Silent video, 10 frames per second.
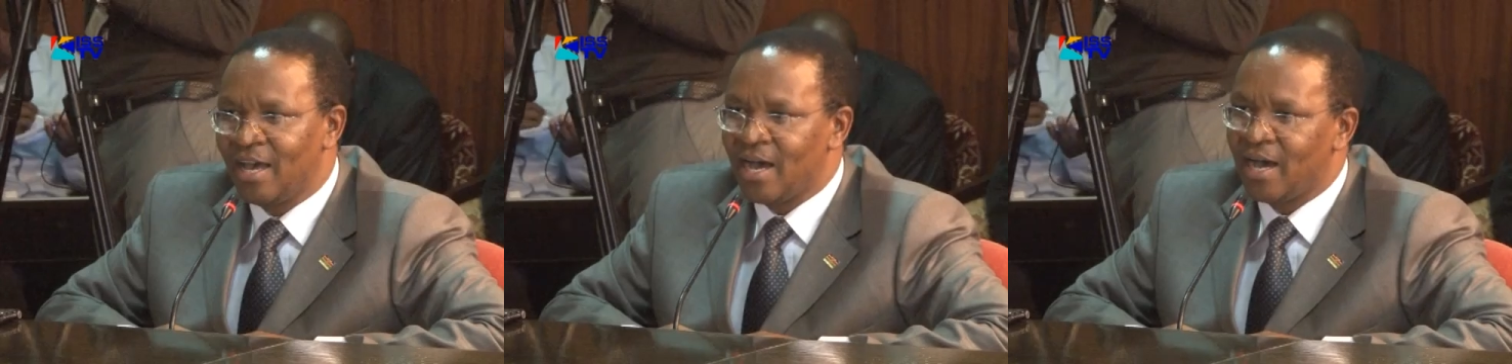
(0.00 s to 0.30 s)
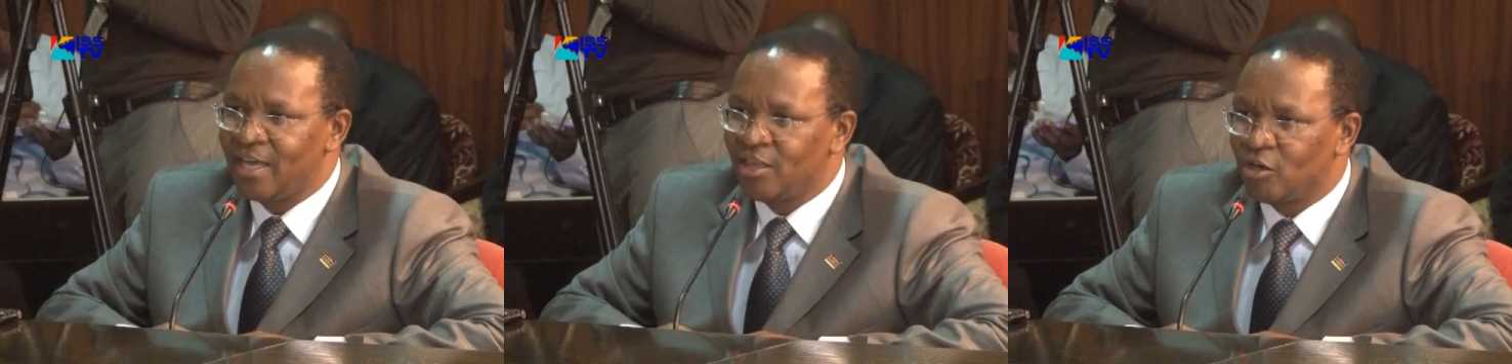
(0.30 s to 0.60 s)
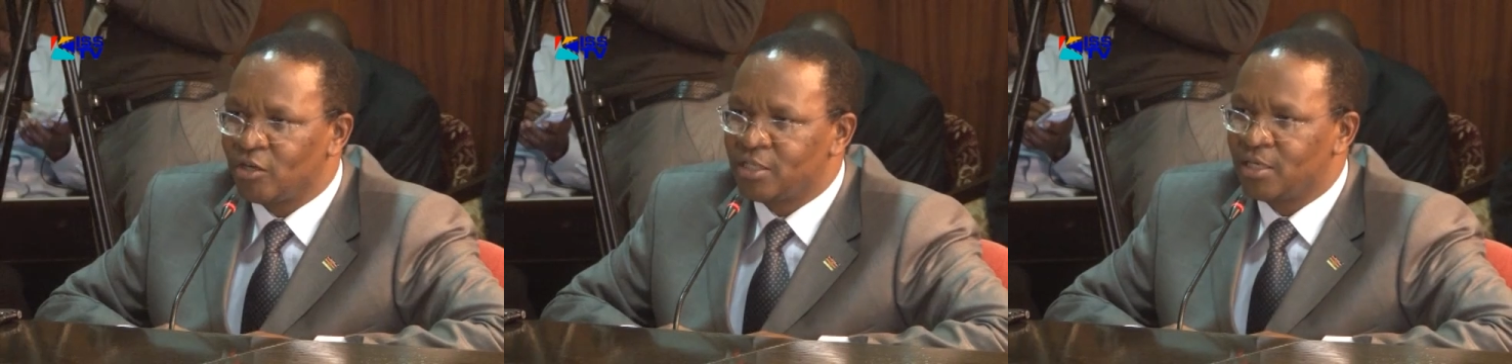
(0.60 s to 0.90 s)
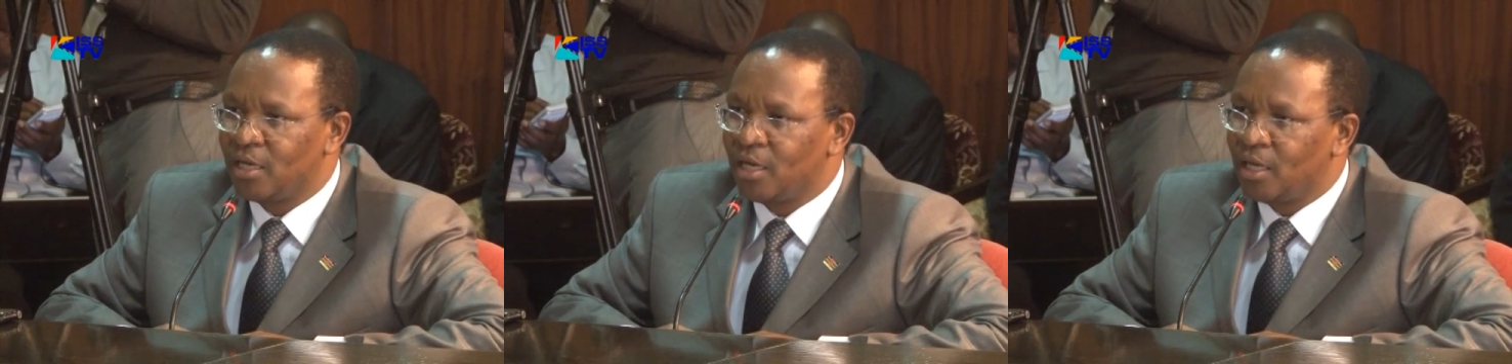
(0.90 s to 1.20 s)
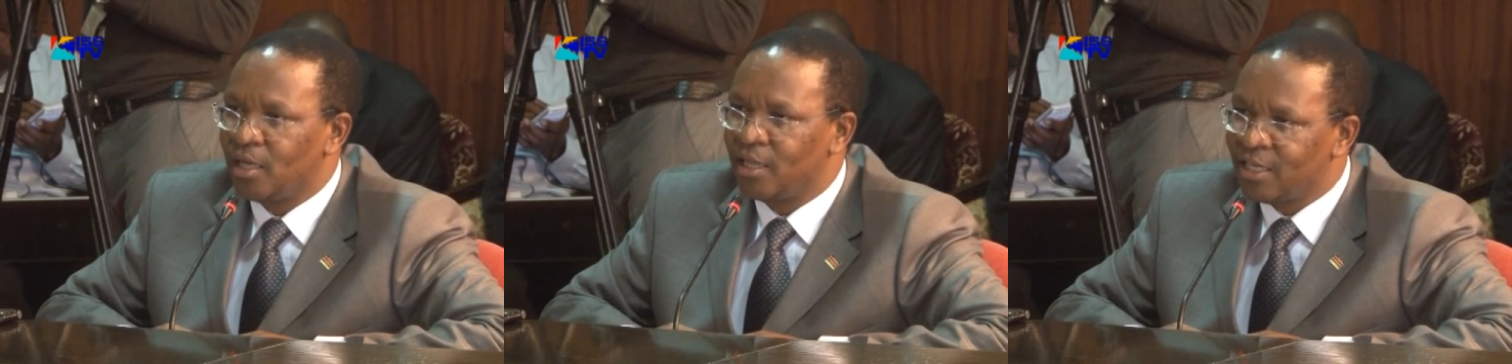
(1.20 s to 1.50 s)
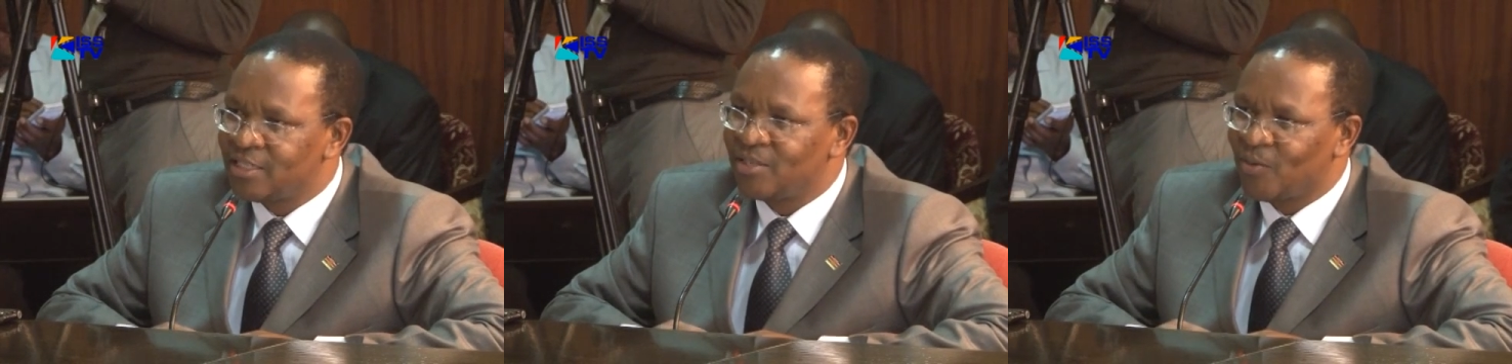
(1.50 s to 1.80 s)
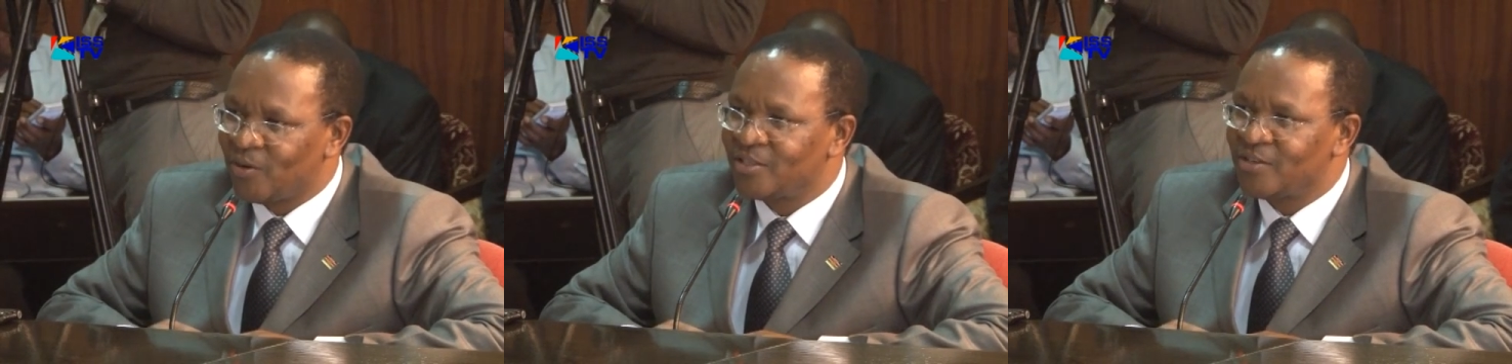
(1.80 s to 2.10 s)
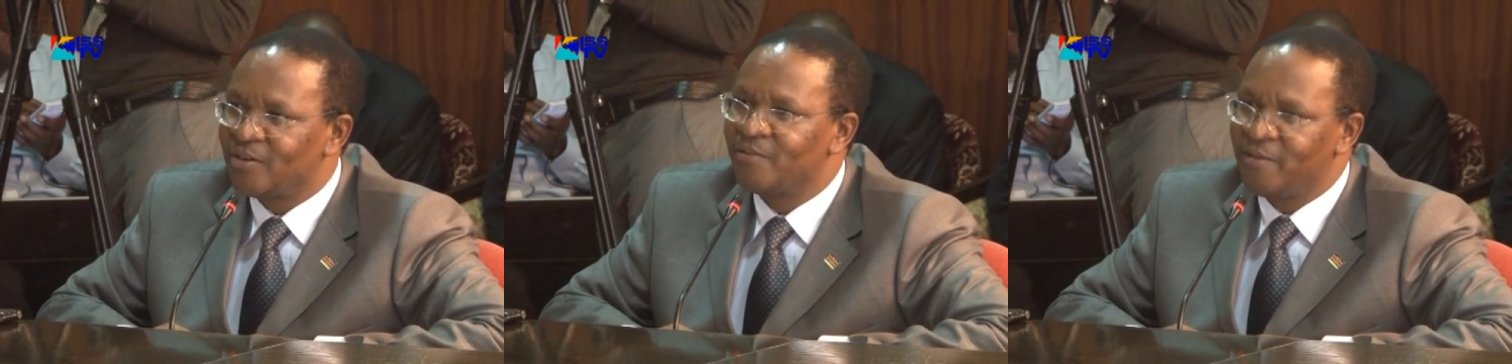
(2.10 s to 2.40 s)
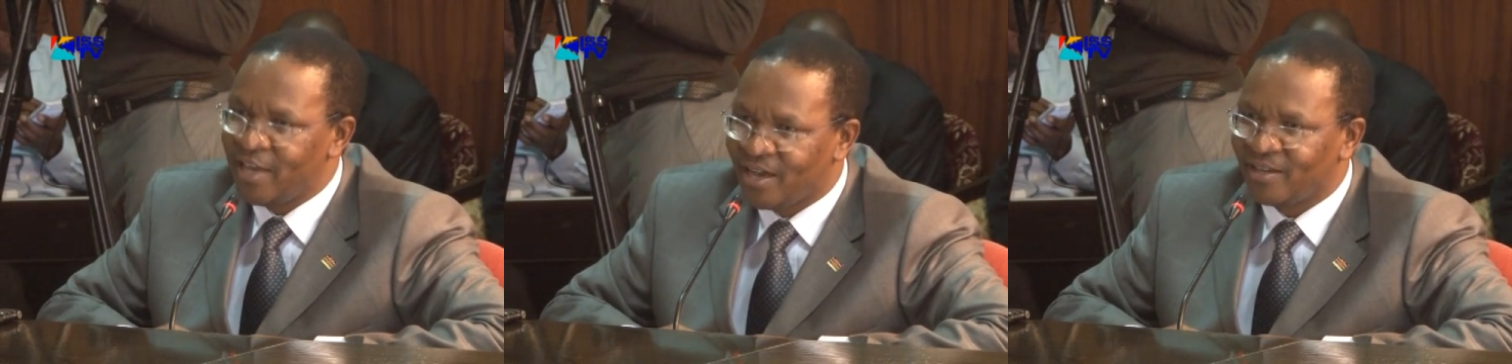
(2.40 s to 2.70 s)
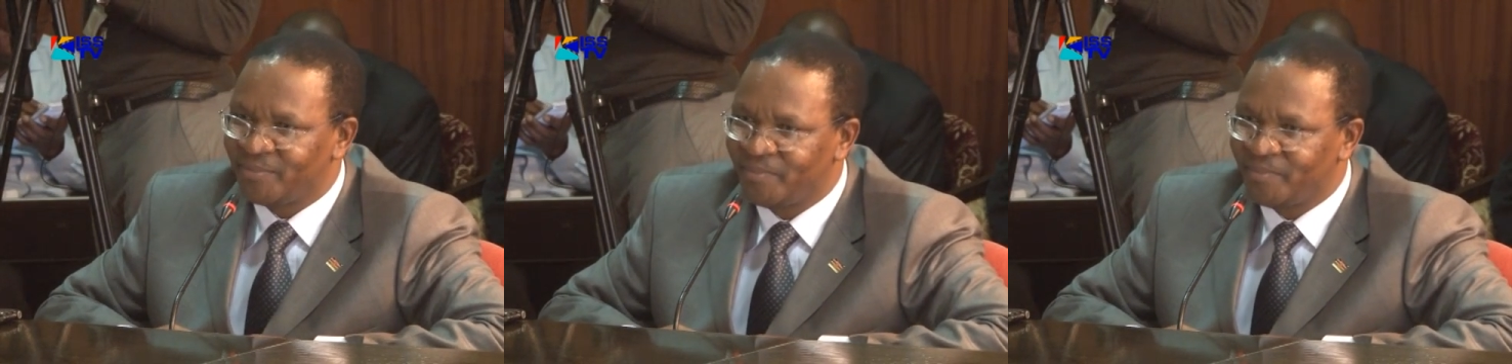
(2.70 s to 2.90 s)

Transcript: I thought this was not fair,